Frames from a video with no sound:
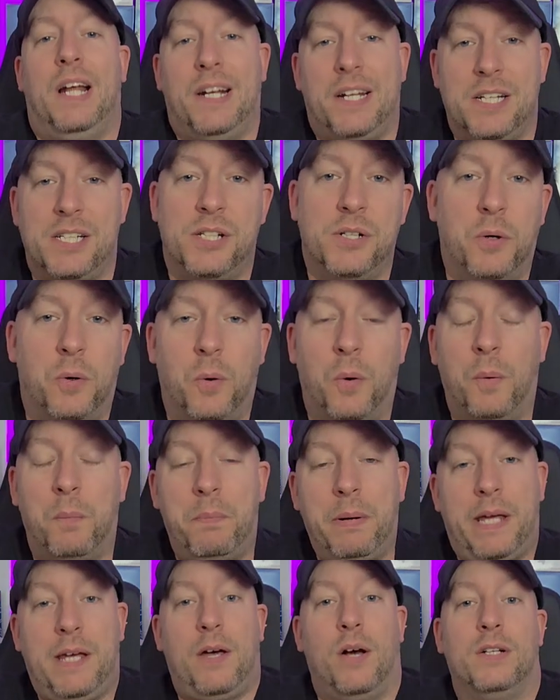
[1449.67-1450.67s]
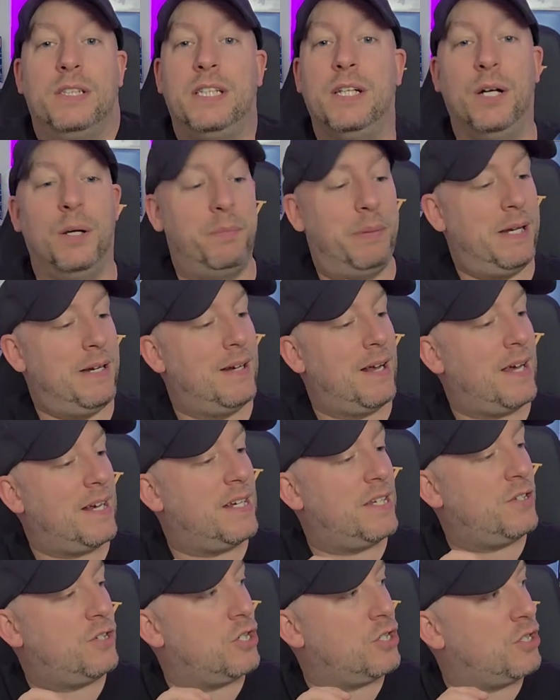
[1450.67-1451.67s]
let us know, because it'll be
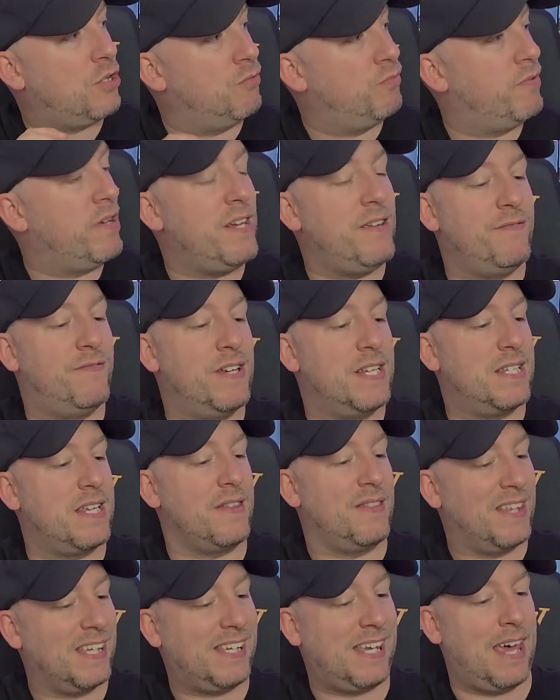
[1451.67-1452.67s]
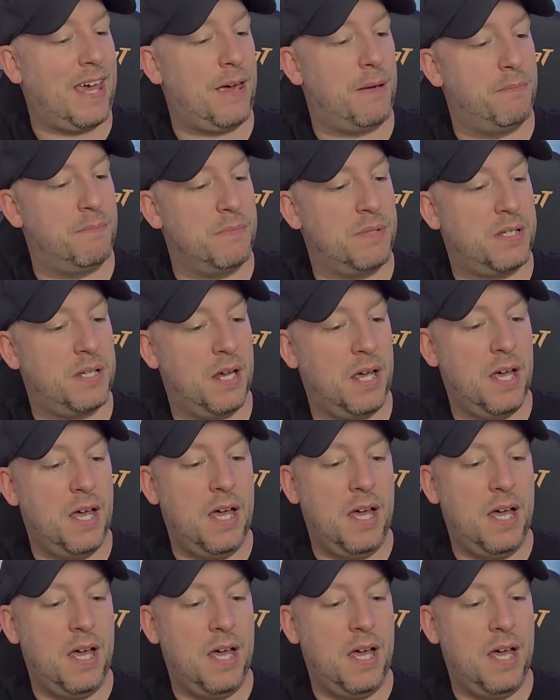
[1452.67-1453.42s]
nice just to revisit the games